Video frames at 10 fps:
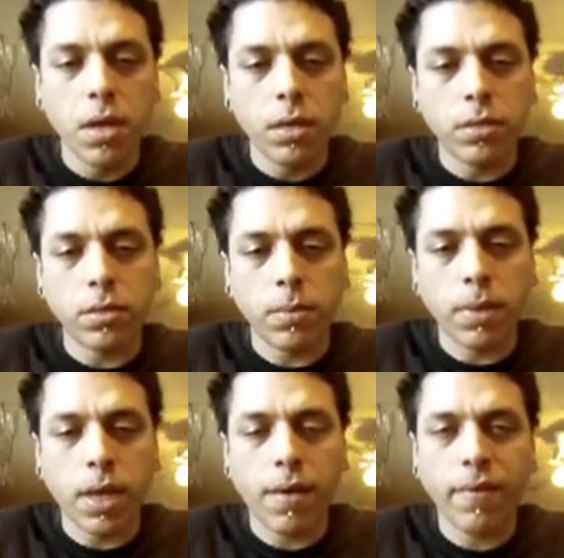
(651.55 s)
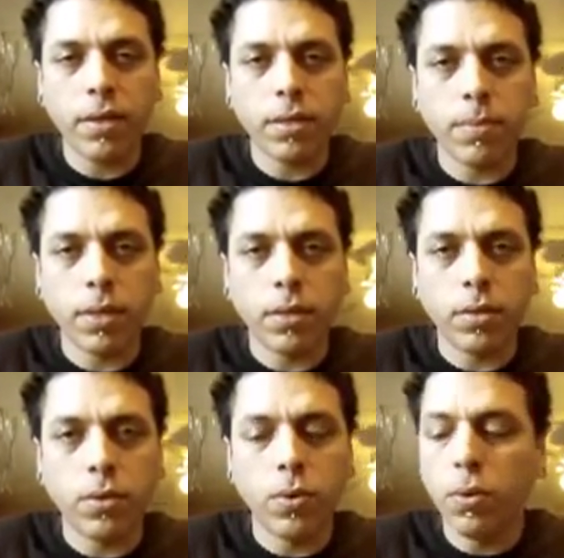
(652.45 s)
Something heavy, something
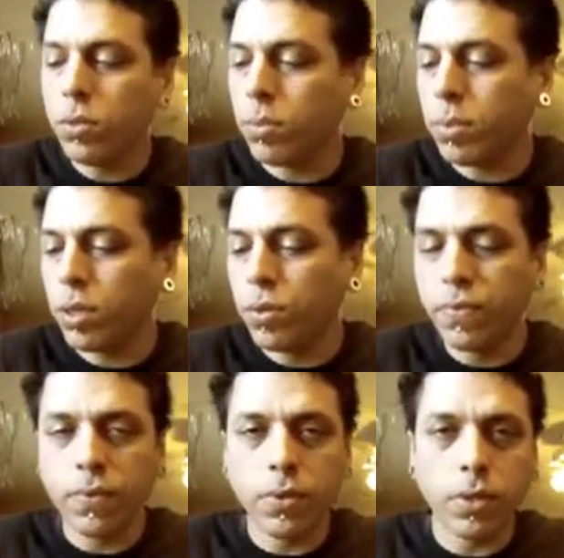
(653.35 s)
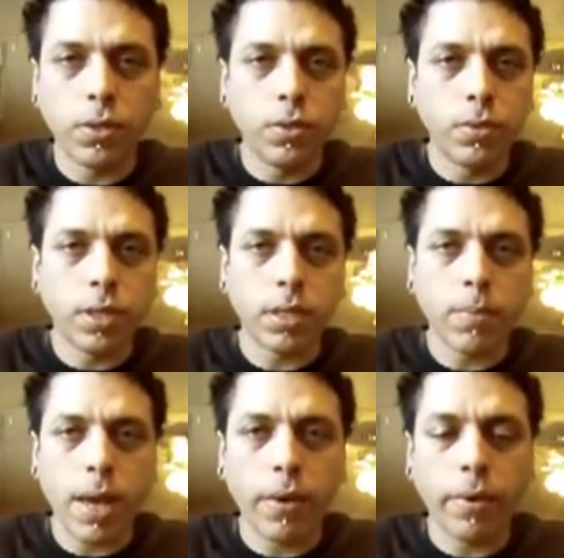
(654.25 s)
cool, something useful you can use as a
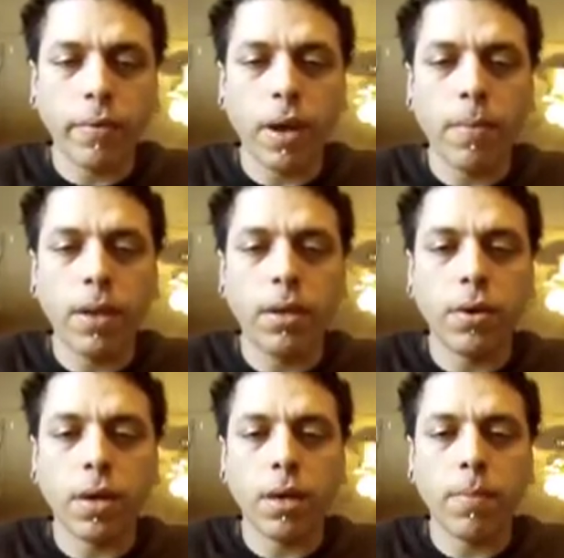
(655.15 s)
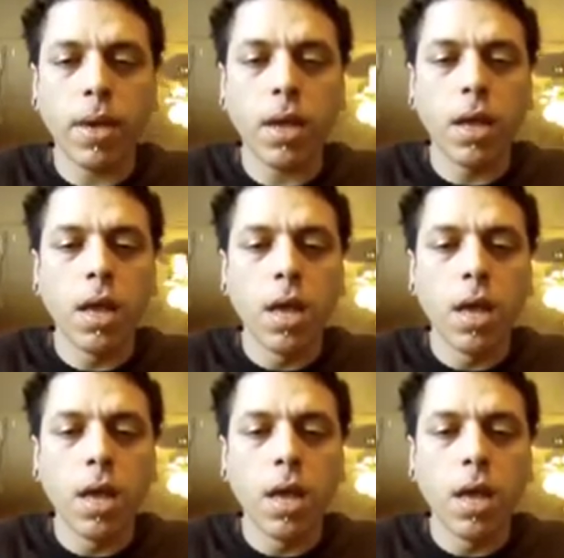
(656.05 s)
battering ram in your campaign.